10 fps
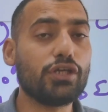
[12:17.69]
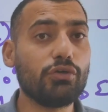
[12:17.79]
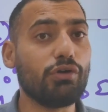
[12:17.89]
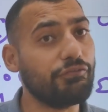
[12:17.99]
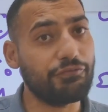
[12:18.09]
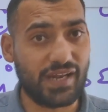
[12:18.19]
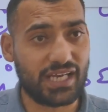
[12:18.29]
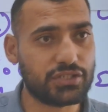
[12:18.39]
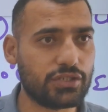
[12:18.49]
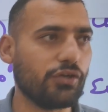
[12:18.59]
give a
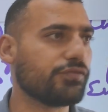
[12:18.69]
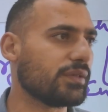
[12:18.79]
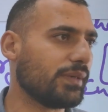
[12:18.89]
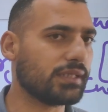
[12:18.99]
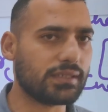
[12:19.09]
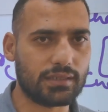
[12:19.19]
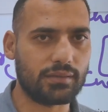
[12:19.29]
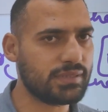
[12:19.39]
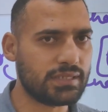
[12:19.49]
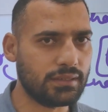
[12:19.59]
fraction of some other
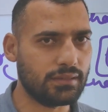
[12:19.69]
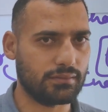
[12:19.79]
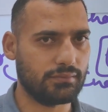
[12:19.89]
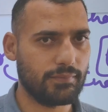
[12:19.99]
dirham, isn't it?